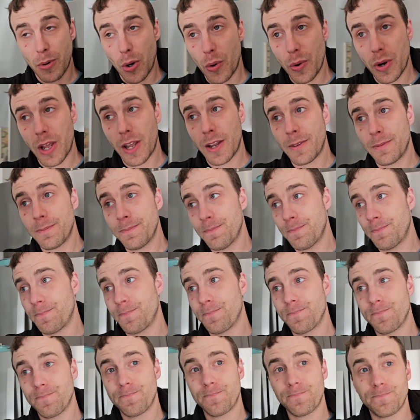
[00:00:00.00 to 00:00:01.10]
boating,
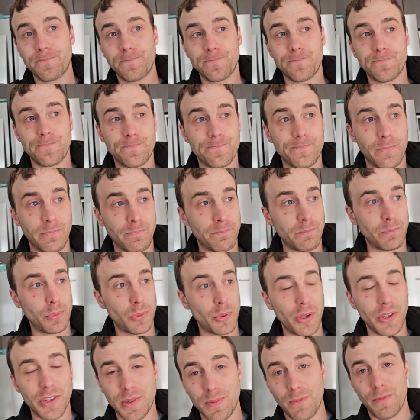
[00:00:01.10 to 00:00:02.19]

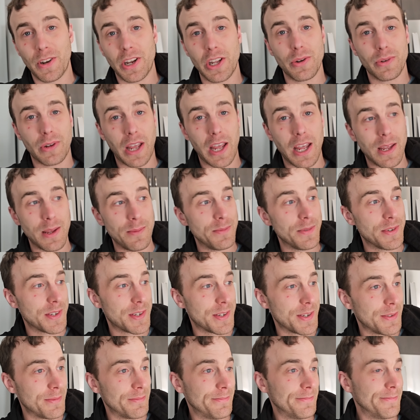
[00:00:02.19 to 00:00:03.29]
played some video
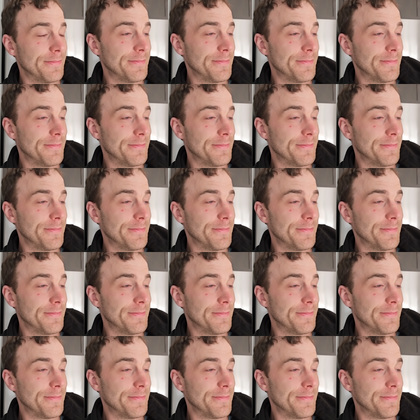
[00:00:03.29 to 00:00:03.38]
games.